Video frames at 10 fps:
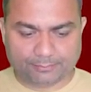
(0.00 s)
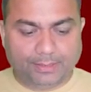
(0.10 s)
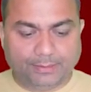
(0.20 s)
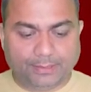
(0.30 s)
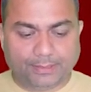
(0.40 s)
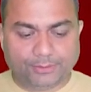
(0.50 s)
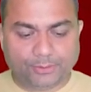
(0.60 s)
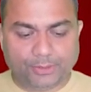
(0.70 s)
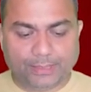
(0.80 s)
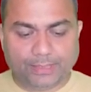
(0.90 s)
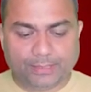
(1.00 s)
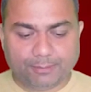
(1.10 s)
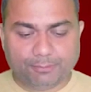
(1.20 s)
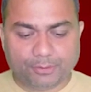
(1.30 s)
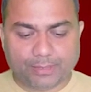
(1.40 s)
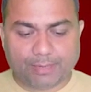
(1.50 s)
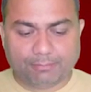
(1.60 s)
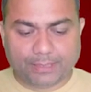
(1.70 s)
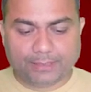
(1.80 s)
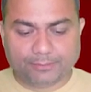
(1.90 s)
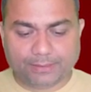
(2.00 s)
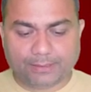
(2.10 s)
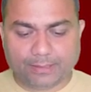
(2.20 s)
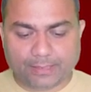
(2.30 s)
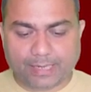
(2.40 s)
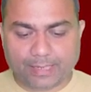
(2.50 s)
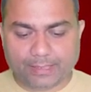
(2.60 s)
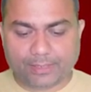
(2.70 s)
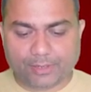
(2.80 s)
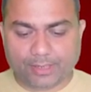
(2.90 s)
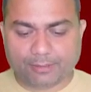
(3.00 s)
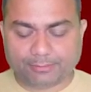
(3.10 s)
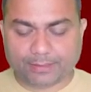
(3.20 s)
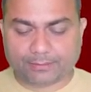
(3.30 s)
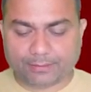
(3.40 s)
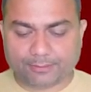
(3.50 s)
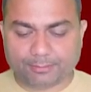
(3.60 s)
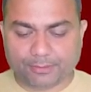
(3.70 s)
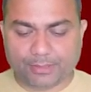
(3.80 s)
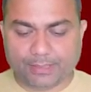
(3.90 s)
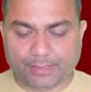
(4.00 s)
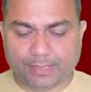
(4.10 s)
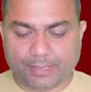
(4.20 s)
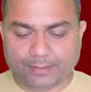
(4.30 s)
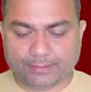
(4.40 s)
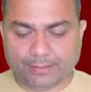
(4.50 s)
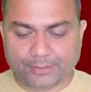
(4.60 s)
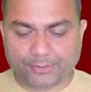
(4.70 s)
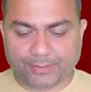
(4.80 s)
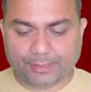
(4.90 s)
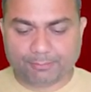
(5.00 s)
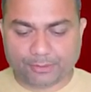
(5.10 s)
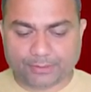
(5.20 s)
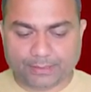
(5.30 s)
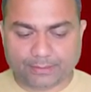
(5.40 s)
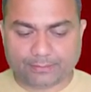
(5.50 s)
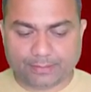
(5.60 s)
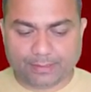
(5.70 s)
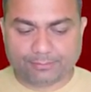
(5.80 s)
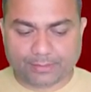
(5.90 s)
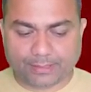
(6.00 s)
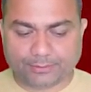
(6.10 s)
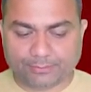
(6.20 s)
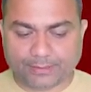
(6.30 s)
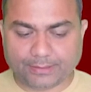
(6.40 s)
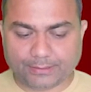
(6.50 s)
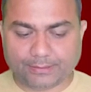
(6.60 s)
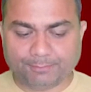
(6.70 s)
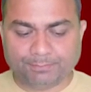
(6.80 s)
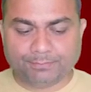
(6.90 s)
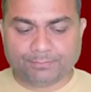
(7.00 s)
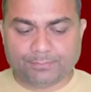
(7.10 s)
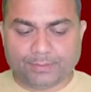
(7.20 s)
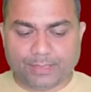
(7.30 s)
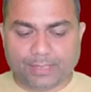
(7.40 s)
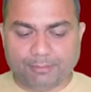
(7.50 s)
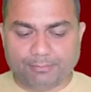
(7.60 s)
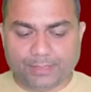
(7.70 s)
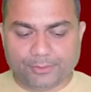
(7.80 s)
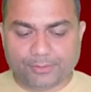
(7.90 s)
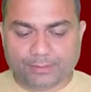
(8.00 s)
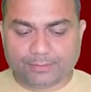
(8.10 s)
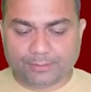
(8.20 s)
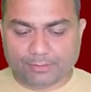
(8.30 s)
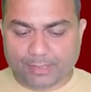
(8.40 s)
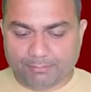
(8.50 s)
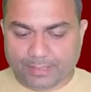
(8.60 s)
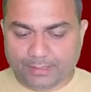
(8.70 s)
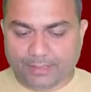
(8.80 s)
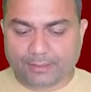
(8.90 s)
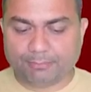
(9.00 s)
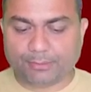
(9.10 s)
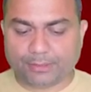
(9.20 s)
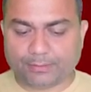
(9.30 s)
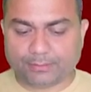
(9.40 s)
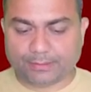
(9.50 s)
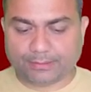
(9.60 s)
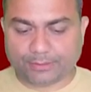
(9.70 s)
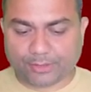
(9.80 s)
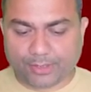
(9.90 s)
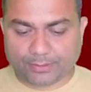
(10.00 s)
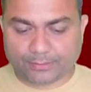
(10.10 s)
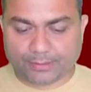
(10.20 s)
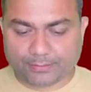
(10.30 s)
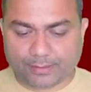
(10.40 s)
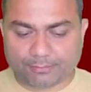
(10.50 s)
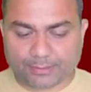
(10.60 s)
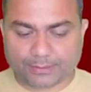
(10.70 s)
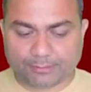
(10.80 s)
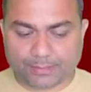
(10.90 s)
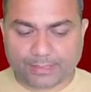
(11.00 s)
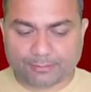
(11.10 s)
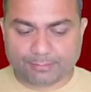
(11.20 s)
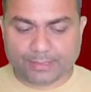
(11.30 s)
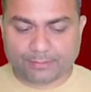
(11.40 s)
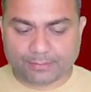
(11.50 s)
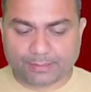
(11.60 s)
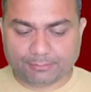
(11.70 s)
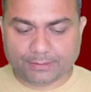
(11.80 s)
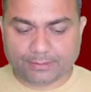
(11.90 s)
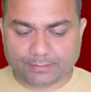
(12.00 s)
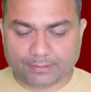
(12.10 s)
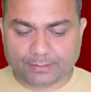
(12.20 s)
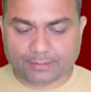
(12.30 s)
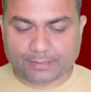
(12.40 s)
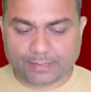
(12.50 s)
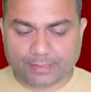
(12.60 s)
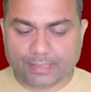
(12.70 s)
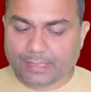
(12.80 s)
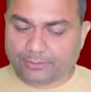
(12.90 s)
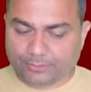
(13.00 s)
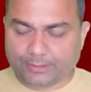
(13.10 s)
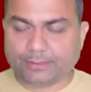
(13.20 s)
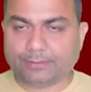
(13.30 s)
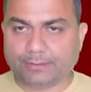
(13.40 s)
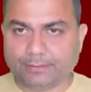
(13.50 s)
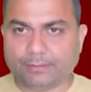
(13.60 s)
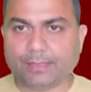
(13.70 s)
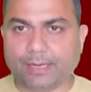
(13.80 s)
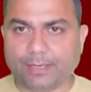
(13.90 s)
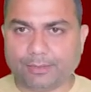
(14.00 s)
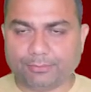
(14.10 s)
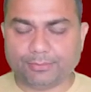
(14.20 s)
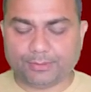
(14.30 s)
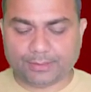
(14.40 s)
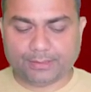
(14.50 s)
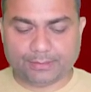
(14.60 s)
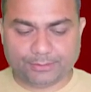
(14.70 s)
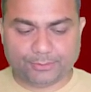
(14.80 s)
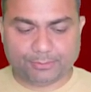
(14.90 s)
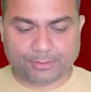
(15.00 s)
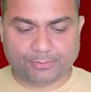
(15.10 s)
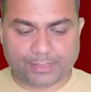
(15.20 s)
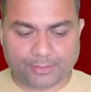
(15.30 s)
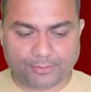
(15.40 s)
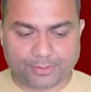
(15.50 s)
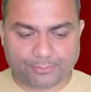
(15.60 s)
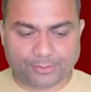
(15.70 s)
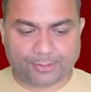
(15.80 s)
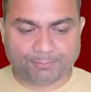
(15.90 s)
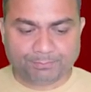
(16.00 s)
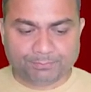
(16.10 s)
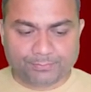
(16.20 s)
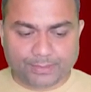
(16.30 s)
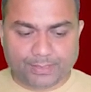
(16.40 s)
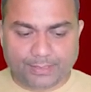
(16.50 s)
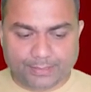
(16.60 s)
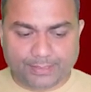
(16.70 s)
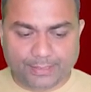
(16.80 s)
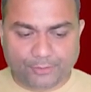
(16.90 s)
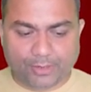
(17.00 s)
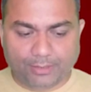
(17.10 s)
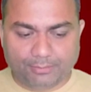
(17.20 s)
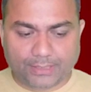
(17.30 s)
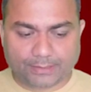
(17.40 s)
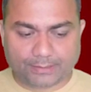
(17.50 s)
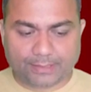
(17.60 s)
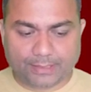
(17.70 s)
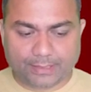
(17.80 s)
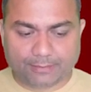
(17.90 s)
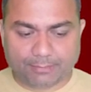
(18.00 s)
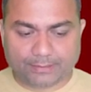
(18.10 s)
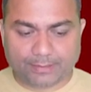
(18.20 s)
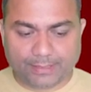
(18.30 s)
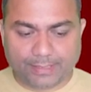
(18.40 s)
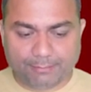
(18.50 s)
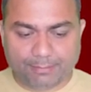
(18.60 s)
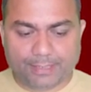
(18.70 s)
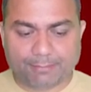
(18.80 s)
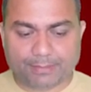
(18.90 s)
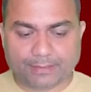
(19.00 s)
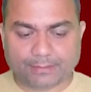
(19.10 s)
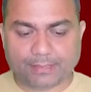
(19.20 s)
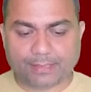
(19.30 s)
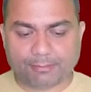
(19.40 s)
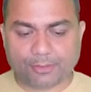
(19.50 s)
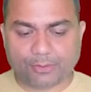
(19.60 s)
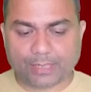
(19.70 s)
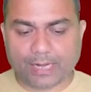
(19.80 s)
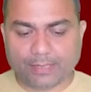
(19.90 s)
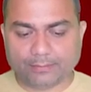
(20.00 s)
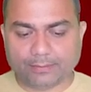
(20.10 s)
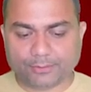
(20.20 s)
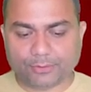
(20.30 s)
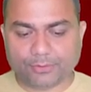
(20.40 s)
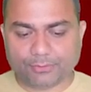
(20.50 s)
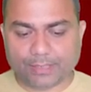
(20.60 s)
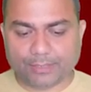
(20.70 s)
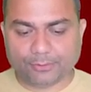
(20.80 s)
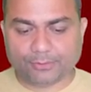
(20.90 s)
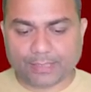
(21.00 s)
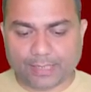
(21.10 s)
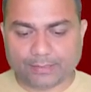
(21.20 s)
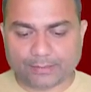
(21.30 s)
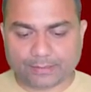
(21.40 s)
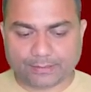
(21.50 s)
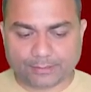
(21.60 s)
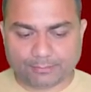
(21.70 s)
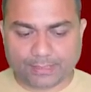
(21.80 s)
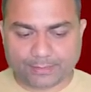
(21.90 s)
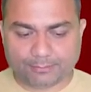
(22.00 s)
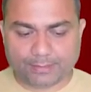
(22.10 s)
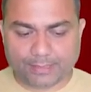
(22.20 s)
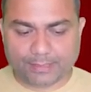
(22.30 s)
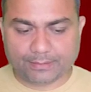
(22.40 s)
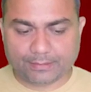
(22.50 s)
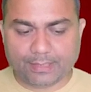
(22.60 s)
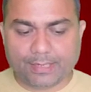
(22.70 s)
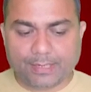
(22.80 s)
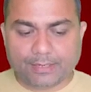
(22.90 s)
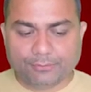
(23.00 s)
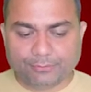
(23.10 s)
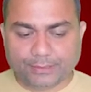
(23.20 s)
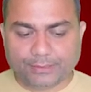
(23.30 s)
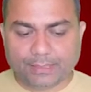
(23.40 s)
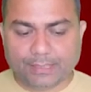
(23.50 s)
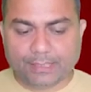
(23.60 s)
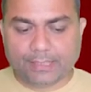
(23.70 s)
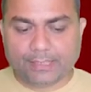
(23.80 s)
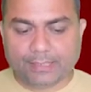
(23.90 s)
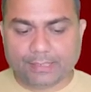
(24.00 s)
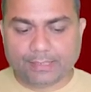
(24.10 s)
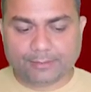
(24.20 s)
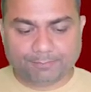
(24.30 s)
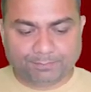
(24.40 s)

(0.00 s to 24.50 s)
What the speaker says: results oriented program manager with a track record of successfully executing projects in fast-paced, ambiguous environment, possesses a strong sense of customer experience and business understanding. So yes, this is kind of resume we are looking for. In key qualification, it has mentioned deeply passionate about clients' core values and the customer experience, visionary leader